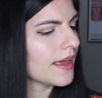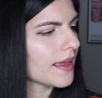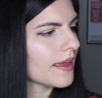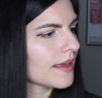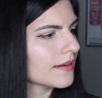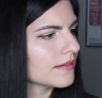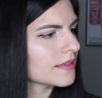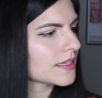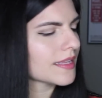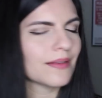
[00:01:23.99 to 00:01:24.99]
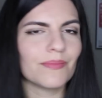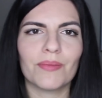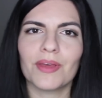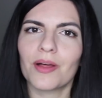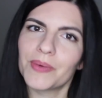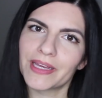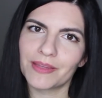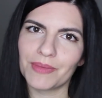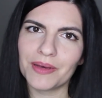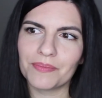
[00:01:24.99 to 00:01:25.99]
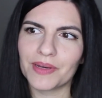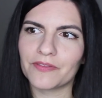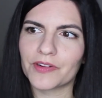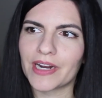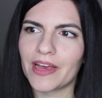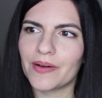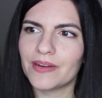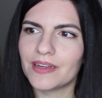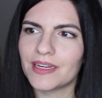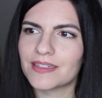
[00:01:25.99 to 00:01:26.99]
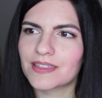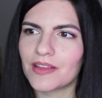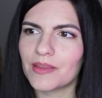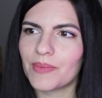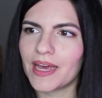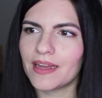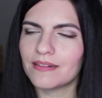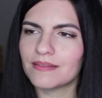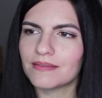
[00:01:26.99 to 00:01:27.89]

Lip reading: and then maybe I'll pick them up, but for now I just got the bat.